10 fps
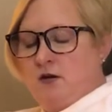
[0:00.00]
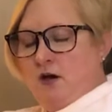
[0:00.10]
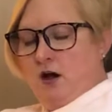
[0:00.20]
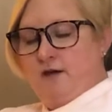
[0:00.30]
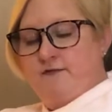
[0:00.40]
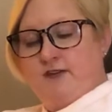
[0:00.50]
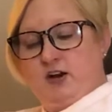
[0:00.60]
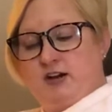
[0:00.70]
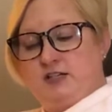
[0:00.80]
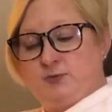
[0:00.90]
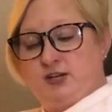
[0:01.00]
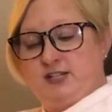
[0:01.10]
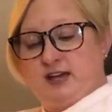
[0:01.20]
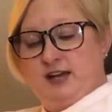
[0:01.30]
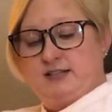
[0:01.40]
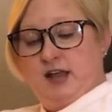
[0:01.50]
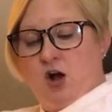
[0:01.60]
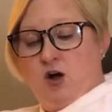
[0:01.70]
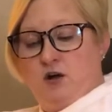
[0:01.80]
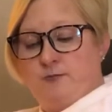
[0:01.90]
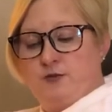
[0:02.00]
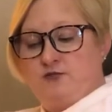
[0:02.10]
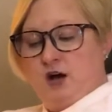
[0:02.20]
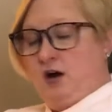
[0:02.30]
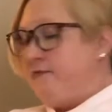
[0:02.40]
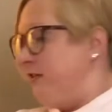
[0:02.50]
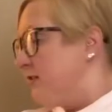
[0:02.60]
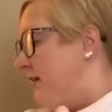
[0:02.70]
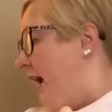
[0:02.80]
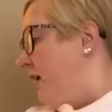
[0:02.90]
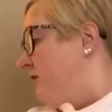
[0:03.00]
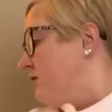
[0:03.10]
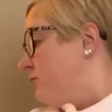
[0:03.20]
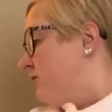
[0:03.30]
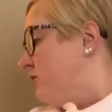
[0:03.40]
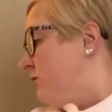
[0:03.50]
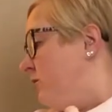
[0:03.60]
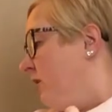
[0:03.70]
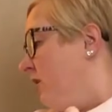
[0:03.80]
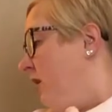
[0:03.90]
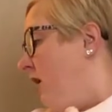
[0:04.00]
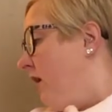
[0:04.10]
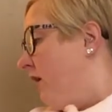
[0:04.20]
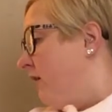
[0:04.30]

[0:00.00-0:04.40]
On various pretexts, they all moved off, and Alice was soon alone.